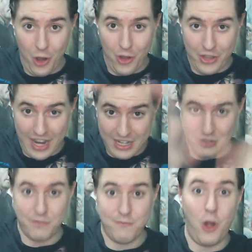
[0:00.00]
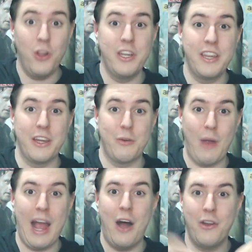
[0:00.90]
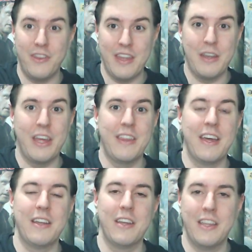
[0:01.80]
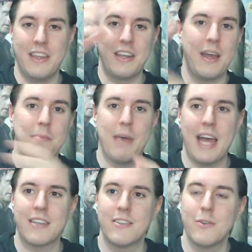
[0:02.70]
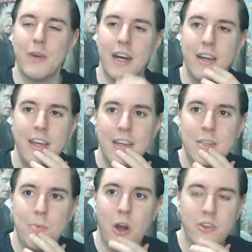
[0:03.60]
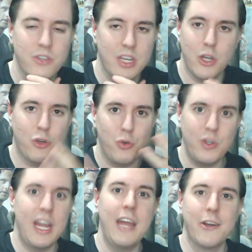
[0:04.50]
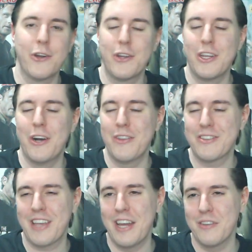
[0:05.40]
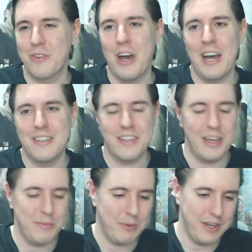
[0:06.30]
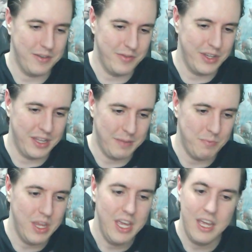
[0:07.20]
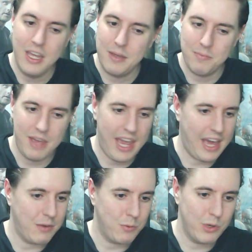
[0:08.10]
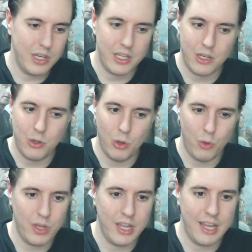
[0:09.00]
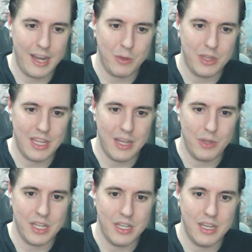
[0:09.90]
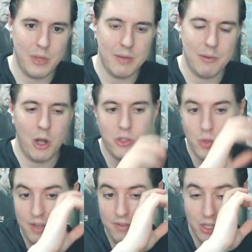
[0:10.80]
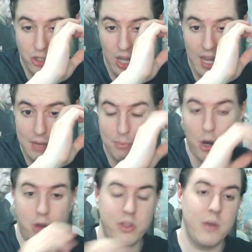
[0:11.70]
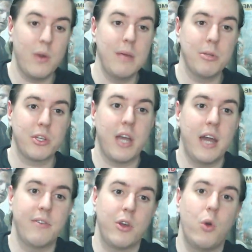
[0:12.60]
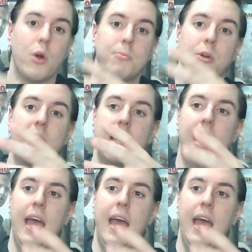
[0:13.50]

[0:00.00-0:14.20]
all the guys fall into the ground and then come back to parts, so like a creator, you know, this kind of god type villain. Man, really cool. Really like what they did with him. And also, even the giant part, they were able to kind of incorporate